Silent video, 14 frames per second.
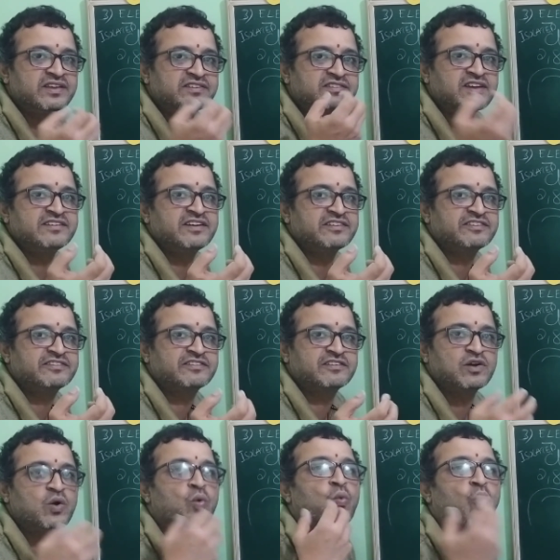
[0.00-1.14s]

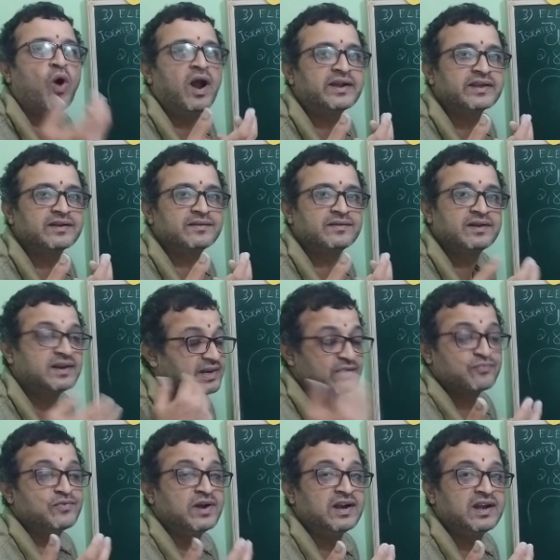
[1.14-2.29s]
suggest what?
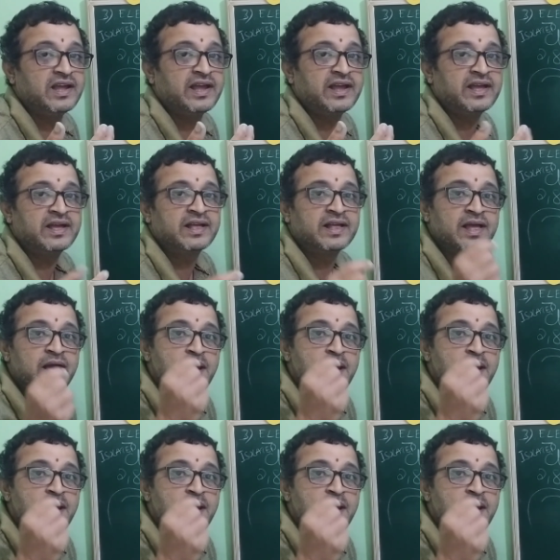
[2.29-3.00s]
Definitely,